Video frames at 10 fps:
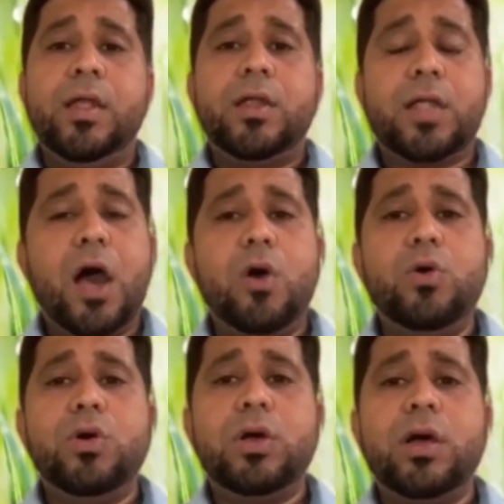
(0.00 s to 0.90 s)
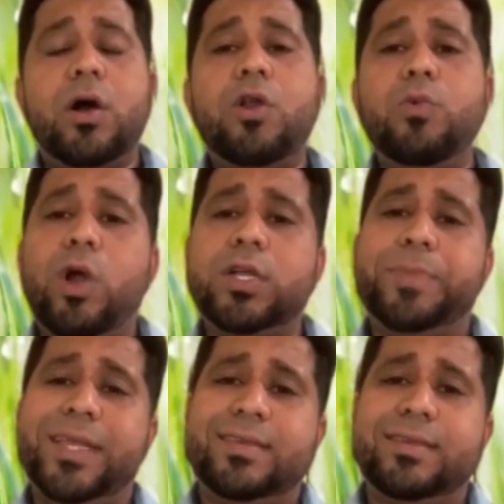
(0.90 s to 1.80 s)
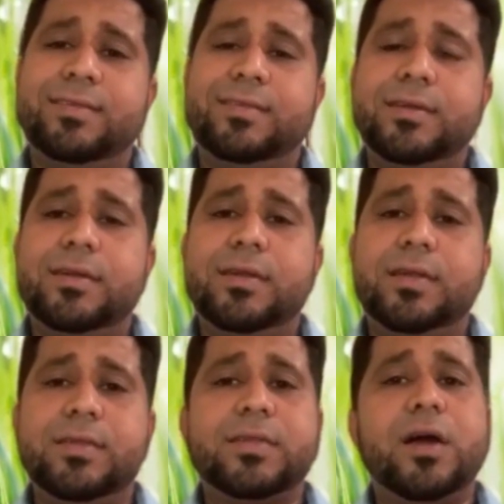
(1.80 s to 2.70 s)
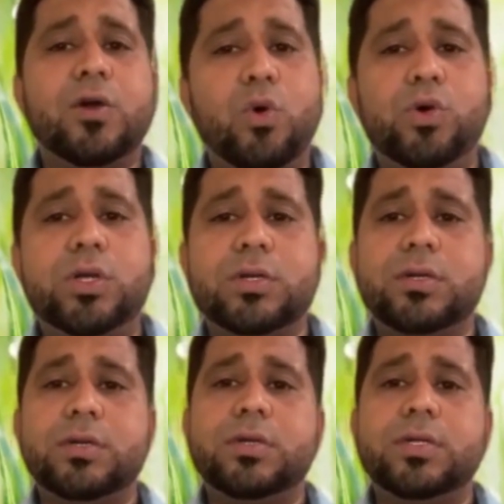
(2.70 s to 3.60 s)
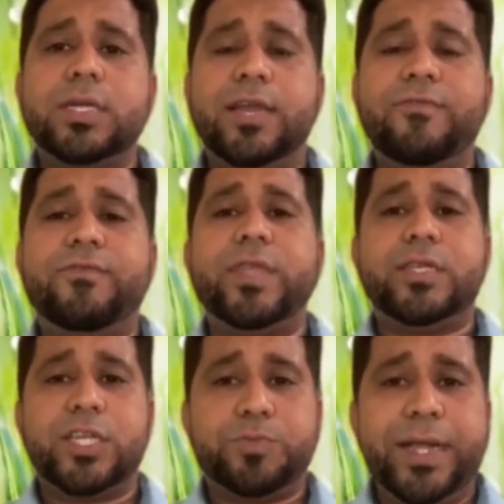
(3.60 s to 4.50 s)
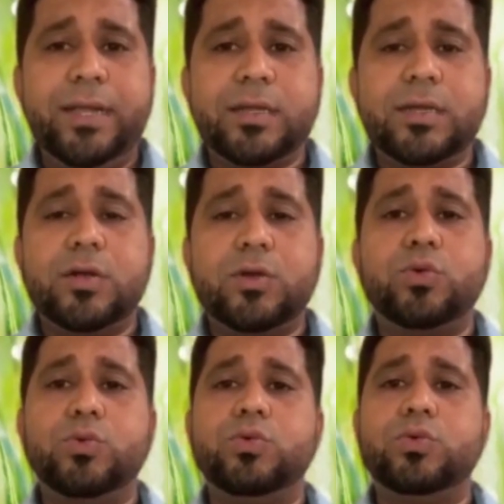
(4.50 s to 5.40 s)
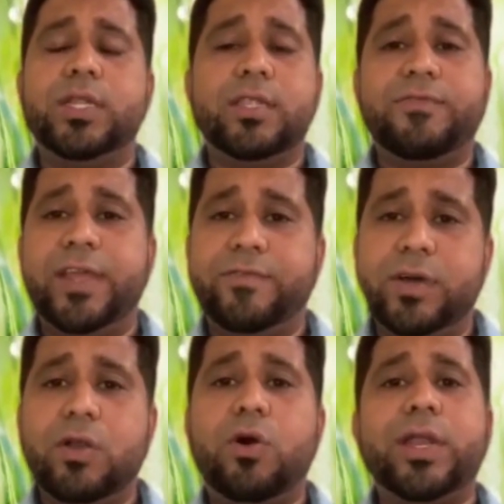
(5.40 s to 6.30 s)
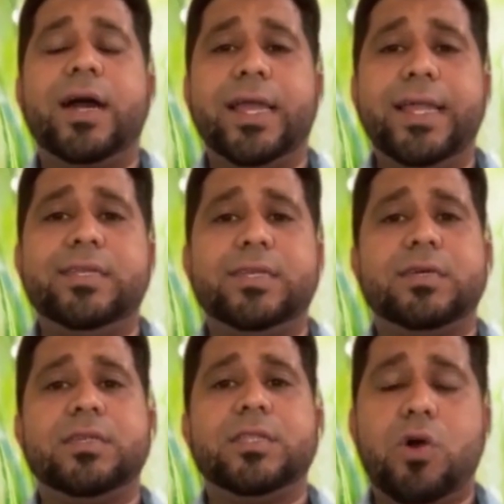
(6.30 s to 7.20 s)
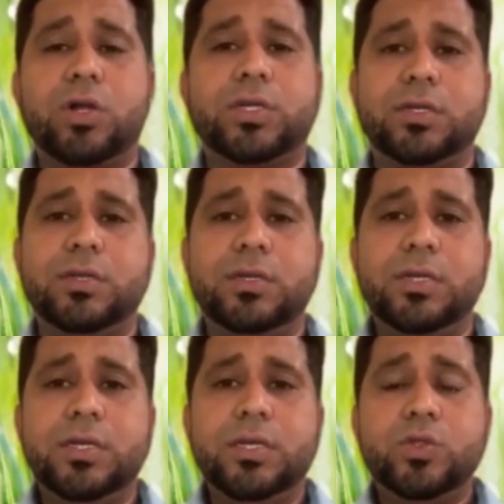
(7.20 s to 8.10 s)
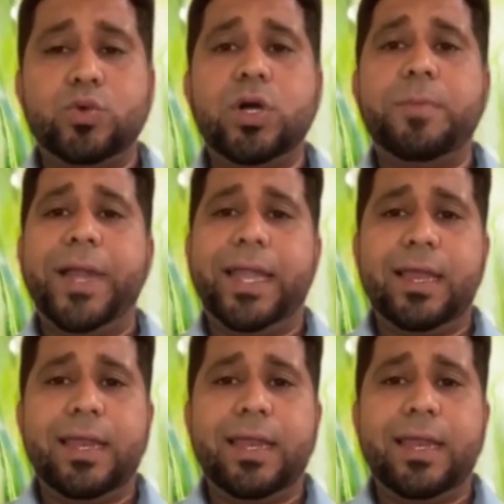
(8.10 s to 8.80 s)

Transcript: Now, on what basis does a court give the judgment in the favor or against the doctor through a medical